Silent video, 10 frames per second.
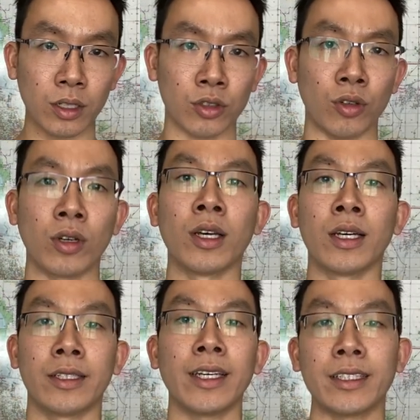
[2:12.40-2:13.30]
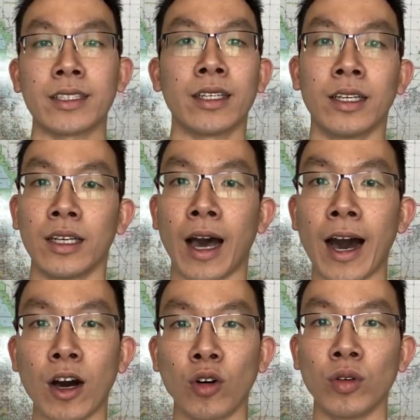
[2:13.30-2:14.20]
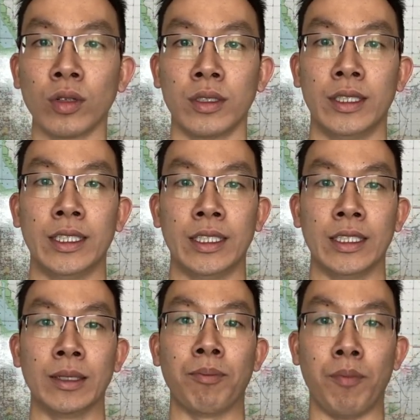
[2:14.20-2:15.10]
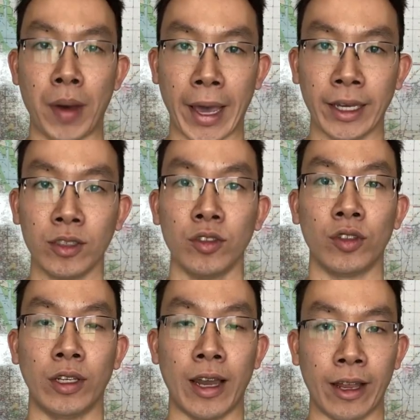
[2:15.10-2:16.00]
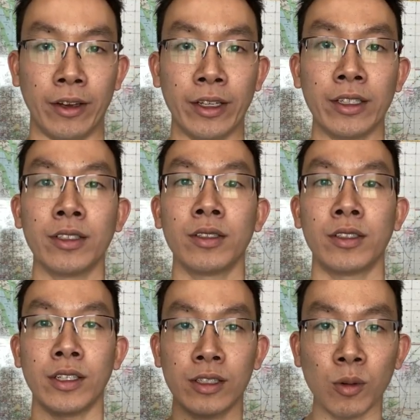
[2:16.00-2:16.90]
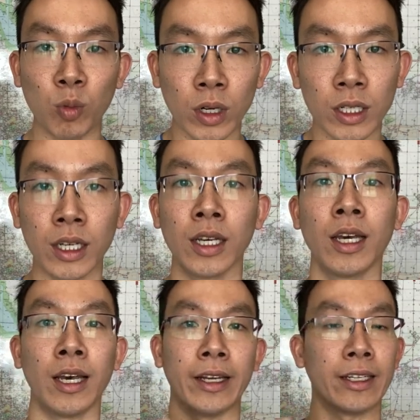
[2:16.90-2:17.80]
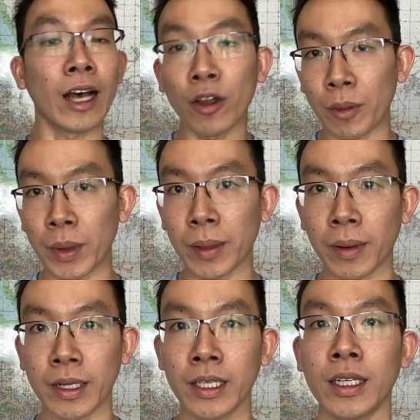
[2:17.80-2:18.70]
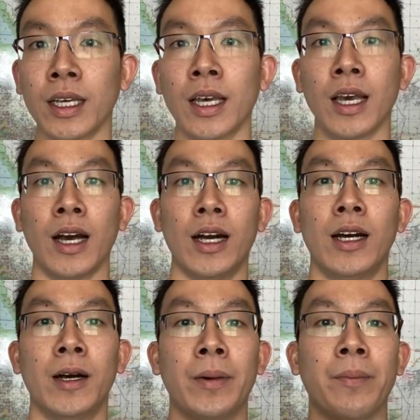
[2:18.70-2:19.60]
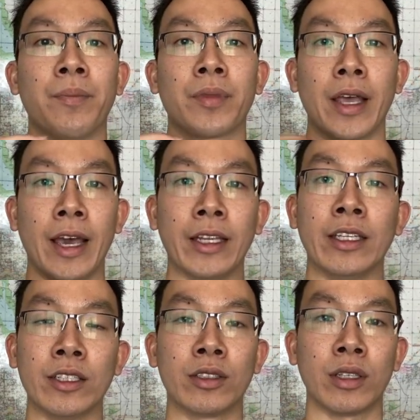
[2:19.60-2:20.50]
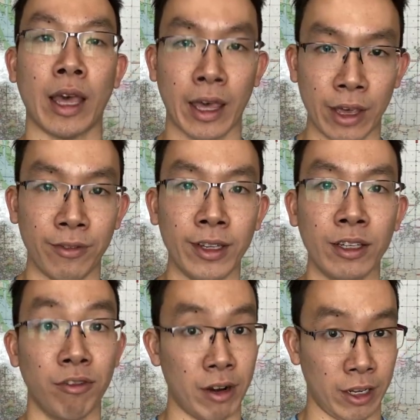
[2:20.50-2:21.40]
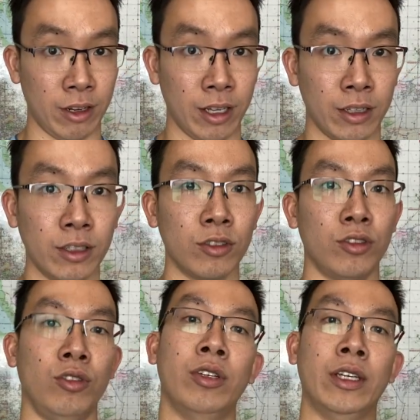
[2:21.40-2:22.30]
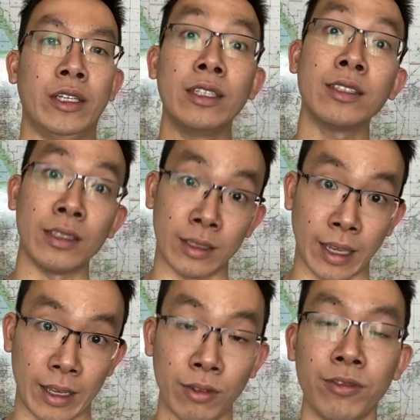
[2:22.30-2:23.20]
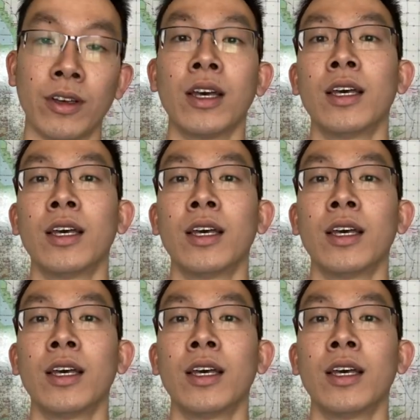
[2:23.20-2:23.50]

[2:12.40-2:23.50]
So that's how the banks or the lending system work, and that's how they make money. And it is heavily regulated, so it is safe,